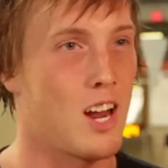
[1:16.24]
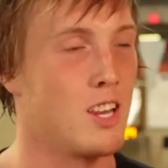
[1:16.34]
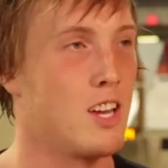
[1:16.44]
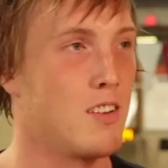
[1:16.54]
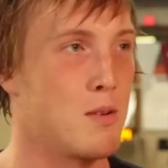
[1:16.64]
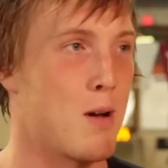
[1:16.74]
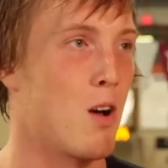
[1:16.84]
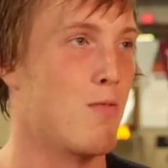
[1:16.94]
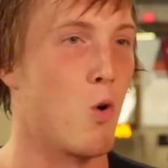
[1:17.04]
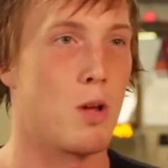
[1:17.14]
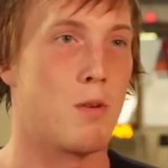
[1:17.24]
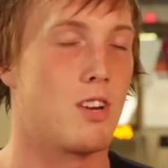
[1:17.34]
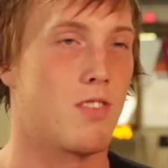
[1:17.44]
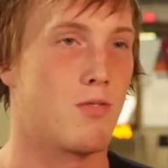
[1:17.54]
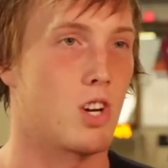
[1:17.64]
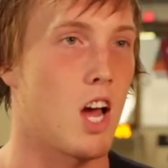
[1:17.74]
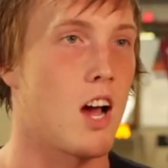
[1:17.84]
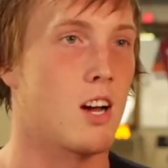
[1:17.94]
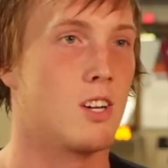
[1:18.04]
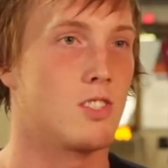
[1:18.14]
and I lived about forty minutes from
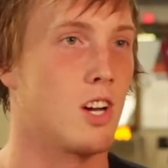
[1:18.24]
Chicago,